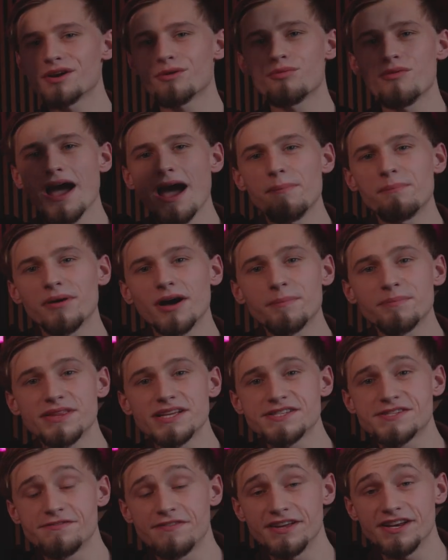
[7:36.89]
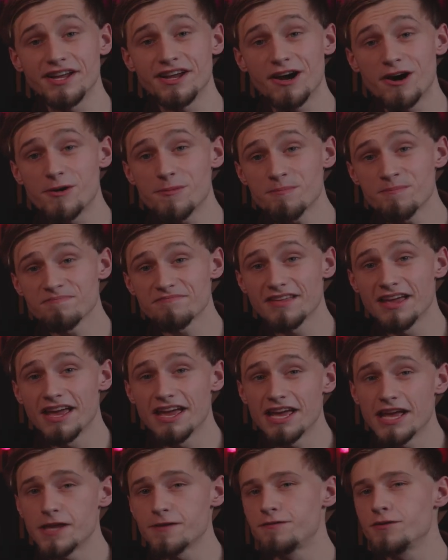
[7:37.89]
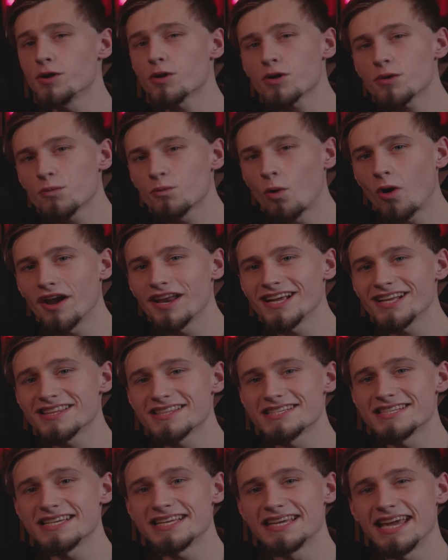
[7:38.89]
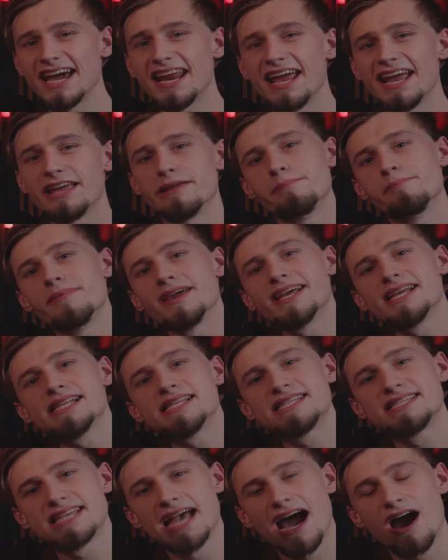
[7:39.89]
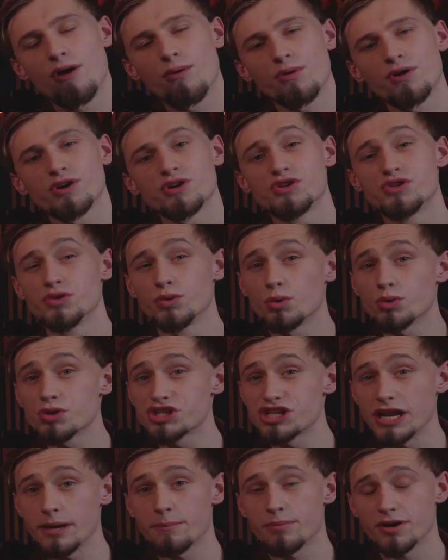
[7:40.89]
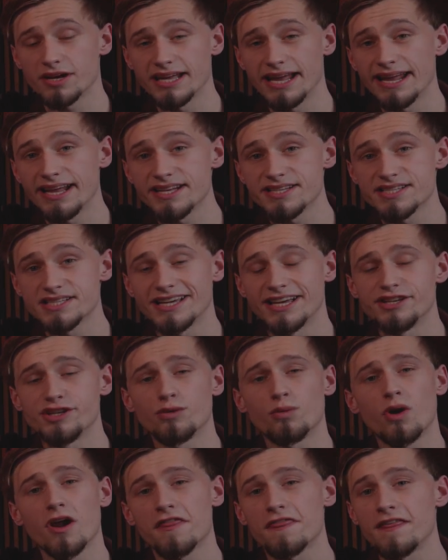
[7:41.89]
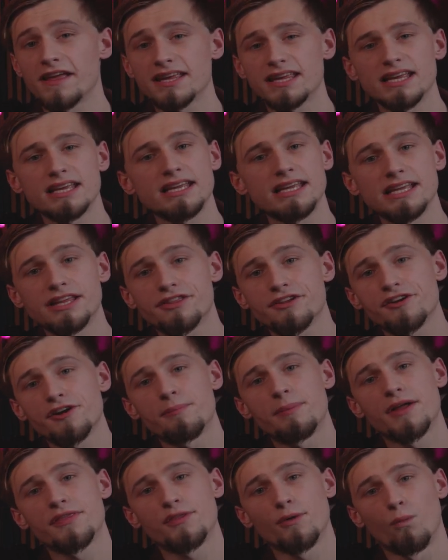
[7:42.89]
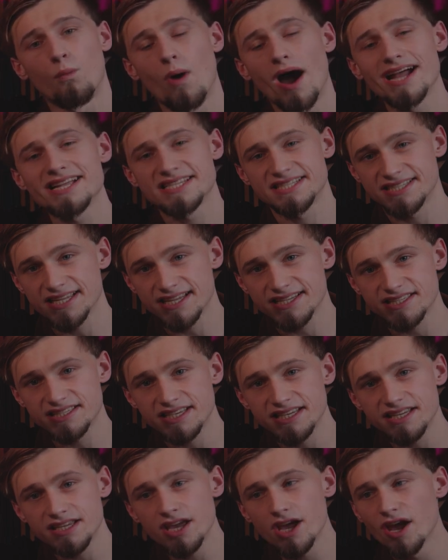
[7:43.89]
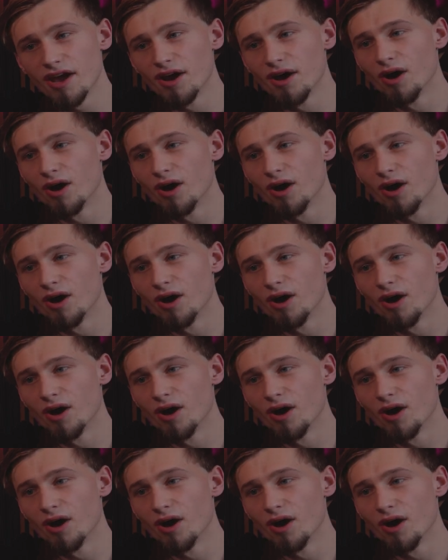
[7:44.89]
wrap up this video, if you're wanting to get a mid-tower dual chamber case and you are thinking either about the Y60